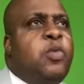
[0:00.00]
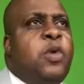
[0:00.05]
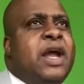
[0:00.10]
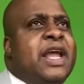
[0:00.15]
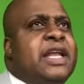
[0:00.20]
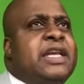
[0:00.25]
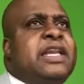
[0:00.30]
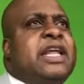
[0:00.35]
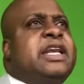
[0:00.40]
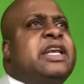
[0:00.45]

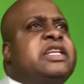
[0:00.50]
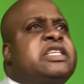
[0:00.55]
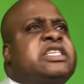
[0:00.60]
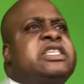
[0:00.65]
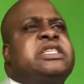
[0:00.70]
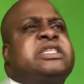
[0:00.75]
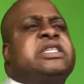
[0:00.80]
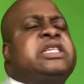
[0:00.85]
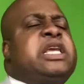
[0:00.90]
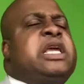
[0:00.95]
way that it
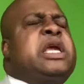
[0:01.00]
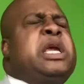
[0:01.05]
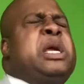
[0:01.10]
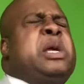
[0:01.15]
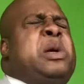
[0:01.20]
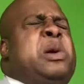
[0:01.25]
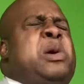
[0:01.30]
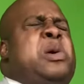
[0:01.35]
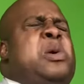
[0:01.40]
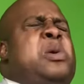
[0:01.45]

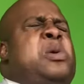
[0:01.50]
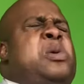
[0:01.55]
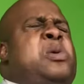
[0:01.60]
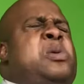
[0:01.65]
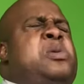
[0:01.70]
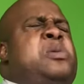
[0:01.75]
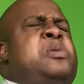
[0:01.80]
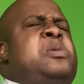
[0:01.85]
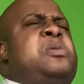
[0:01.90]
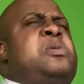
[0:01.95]

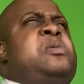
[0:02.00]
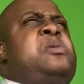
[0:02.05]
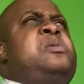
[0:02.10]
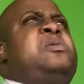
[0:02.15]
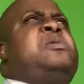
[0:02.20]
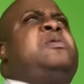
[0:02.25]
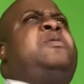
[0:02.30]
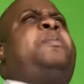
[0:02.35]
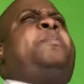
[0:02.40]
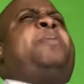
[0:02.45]
still
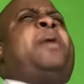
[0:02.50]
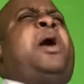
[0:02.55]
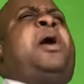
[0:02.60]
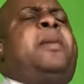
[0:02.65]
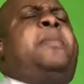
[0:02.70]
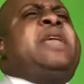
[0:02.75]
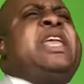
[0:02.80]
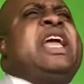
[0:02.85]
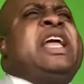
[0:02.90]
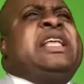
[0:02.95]

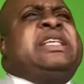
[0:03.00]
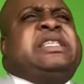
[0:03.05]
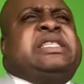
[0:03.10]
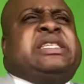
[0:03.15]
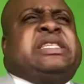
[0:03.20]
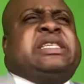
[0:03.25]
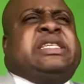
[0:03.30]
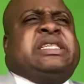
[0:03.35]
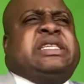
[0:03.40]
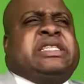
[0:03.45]

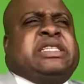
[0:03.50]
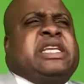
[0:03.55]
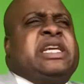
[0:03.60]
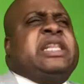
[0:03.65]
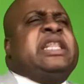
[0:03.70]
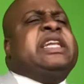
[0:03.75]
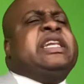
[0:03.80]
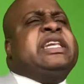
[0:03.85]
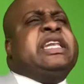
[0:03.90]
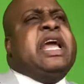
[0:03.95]
permeates to
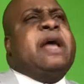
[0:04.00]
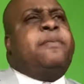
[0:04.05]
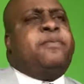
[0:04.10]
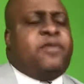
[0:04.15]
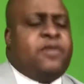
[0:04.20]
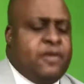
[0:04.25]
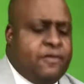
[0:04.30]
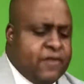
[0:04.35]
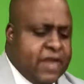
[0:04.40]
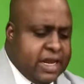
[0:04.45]
the depths
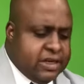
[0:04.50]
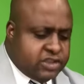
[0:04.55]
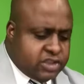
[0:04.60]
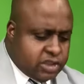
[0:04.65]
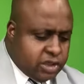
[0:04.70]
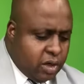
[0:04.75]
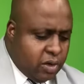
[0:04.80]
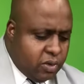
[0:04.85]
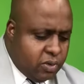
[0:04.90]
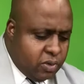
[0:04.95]
of our
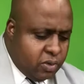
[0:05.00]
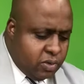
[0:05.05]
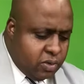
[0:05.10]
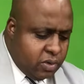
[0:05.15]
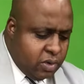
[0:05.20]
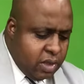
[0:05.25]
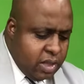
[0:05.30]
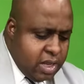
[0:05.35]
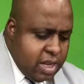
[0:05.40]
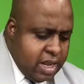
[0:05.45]
soul.
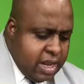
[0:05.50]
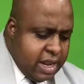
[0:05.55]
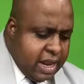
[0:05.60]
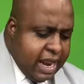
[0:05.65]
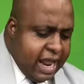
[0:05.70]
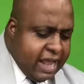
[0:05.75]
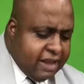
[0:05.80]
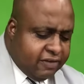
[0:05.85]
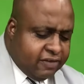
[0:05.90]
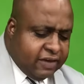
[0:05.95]

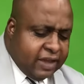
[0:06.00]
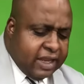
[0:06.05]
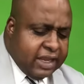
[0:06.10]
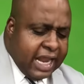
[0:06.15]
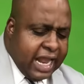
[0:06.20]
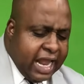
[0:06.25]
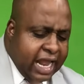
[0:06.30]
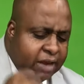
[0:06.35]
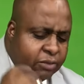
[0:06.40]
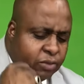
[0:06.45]

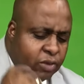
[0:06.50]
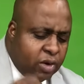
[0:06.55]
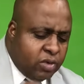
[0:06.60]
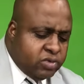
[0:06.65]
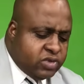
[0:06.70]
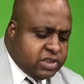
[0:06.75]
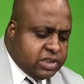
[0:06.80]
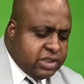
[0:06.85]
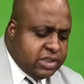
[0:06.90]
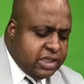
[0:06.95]
I
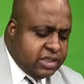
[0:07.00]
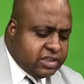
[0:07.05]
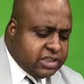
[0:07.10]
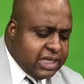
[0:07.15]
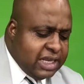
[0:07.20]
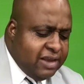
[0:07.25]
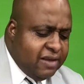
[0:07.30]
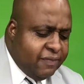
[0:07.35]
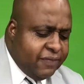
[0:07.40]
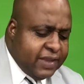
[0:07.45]
wrote this
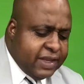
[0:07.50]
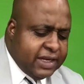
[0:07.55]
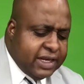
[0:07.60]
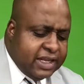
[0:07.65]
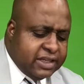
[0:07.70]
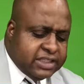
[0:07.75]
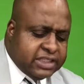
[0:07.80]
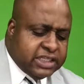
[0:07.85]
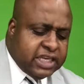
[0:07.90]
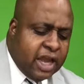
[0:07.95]
evening
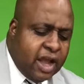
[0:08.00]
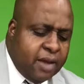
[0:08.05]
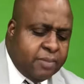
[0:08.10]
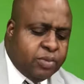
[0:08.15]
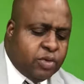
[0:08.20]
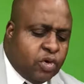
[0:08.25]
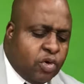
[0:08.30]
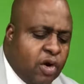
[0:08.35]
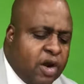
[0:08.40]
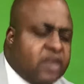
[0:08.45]
that some
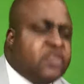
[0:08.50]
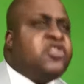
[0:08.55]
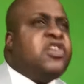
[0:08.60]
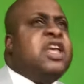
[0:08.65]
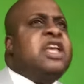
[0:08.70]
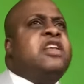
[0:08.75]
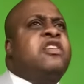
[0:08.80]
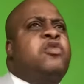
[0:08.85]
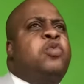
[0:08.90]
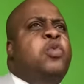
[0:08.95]

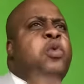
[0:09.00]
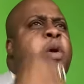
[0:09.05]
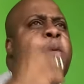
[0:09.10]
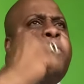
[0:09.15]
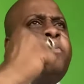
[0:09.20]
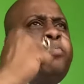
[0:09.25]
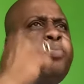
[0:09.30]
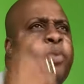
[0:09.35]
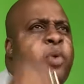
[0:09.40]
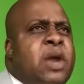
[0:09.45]
crushings will
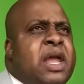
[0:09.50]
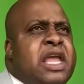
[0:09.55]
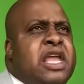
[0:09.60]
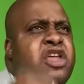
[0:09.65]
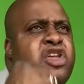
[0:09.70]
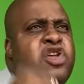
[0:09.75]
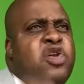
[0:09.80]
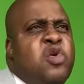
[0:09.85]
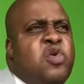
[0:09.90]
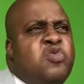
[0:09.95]
bring
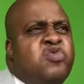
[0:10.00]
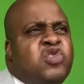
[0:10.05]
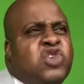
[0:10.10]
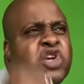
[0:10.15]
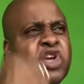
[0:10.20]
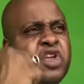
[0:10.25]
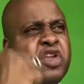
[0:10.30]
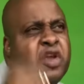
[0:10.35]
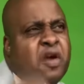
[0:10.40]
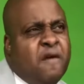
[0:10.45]
you
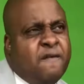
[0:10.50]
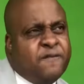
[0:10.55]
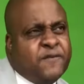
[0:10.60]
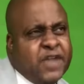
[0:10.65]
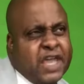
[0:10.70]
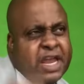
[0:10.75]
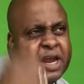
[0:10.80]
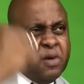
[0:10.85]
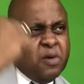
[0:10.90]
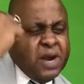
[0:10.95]
to your
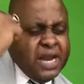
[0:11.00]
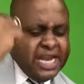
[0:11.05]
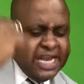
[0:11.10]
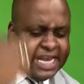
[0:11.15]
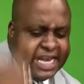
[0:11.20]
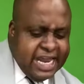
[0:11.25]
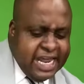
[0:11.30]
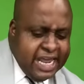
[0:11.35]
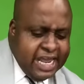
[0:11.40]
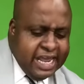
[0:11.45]
very
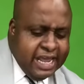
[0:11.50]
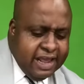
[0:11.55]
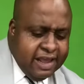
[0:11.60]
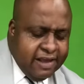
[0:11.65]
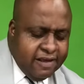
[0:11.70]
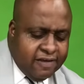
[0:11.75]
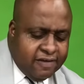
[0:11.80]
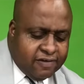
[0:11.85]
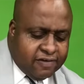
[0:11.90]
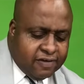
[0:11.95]

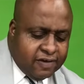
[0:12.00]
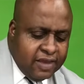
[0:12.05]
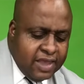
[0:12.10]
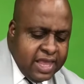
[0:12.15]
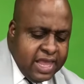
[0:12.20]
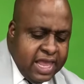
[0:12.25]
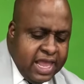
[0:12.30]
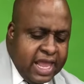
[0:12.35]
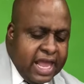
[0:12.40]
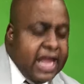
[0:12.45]
knees.
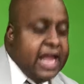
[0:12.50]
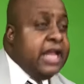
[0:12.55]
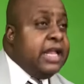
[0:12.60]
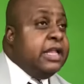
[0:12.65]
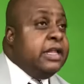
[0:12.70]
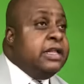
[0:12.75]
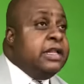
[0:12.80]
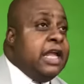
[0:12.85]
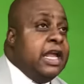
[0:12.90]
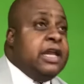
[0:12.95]

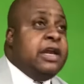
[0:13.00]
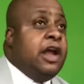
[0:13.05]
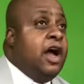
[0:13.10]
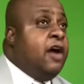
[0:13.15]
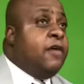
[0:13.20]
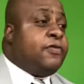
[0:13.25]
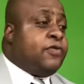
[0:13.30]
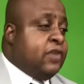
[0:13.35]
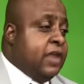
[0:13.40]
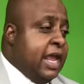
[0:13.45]
And
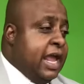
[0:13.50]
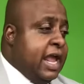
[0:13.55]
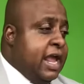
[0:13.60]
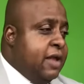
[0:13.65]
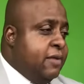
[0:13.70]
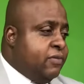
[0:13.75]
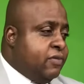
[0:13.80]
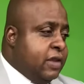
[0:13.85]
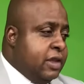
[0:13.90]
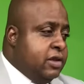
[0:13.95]
oft
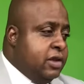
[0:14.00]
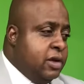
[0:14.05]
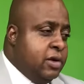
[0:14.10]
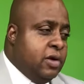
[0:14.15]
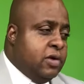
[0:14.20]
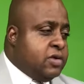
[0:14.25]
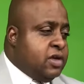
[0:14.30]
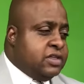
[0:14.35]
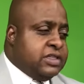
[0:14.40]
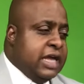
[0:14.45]
times, you know,
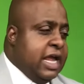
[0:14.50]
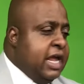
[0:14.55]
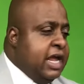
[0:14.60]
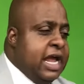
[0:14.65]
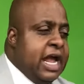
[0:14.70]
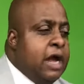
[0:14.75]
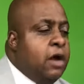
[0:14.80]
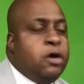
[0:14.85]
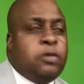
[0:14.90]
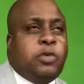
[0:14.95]
because
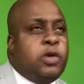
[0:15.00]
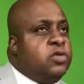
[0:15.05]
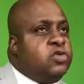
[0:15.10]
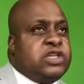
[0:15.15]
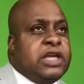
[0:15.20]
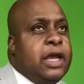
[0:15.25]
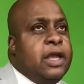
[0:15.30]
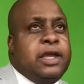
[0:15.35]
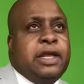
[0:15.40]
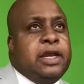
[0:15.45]
I'm going
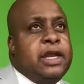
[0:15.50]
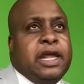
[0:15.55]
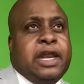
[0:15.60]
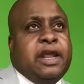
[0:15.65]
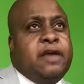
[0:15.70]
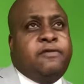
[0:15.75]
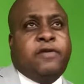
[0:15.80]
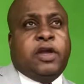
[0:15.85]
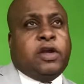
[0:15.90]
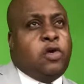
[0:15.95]
to tell you that
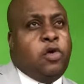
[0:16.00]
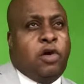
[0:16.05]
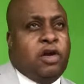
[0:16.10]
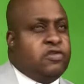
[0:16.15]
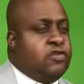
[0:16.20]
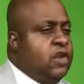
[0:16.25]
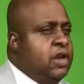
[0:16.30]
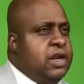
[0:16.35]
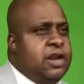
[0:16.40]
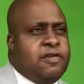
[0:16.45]
every
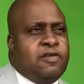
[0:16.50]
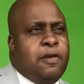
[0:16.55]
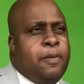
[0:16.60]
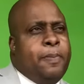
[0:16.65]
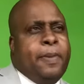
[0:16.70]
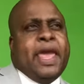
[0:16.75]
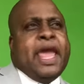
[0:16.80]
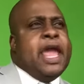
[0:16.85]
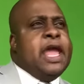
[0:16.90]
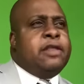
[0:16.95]
crushing is a
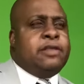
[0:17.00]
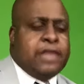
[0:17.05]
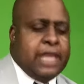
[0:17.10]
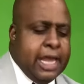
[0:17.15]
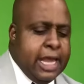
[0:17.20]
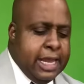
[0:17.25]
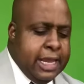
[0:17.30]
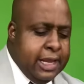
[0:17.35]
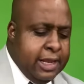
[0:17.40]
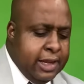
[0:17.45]
bad
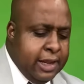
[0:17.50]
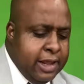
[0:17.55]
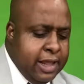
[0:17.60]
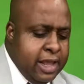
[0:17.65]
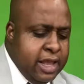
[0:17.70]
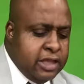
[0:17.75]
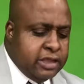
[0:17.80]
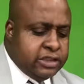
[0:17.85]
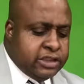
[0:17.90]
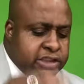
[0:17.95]
thing.
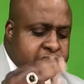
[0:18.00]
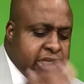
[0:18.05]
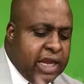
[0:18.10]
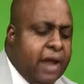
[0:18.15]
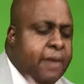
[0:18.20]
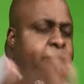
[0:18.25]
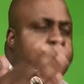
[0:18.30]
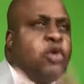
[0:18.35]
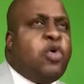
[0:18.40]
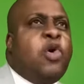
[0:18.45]

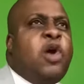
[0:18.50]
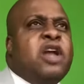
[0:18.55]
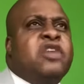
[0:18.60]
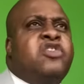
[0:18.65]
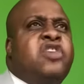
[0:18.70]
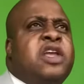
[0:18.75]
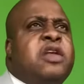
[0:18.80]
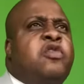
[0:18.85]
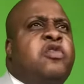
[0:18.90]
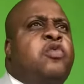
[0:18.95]
Some
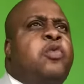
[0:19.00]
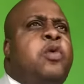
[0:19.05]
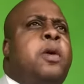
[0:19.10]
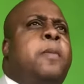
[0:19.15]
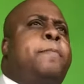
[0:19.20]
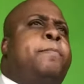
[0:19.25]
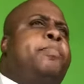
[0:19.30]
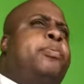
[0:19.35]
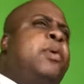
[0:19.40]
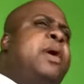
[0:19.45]
crushings will
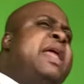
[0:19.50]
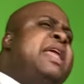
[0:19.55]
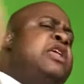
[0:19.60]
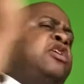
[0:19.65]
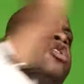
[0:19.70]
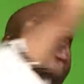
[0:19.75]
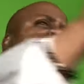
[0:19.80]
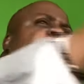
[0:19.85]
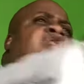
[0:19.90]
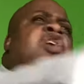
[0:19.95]
bring
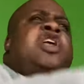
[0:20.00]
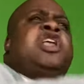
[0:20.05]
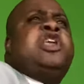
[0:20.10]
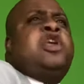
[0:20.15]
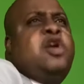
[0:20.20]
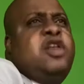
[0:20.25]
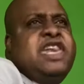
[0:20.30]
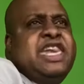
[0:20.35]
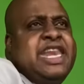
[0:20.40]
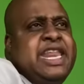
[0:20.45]
you to
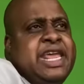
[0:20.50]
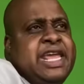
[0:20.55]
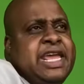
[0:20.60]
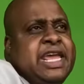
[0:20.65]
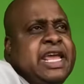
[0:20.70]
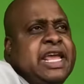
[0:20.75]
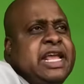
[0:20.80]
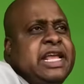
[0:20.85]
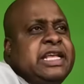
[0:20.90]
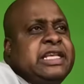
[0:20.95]
your
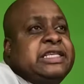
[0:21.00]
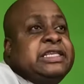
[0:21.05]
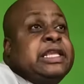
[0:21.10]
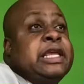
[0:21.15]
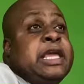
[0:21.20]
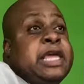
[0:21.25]
knees,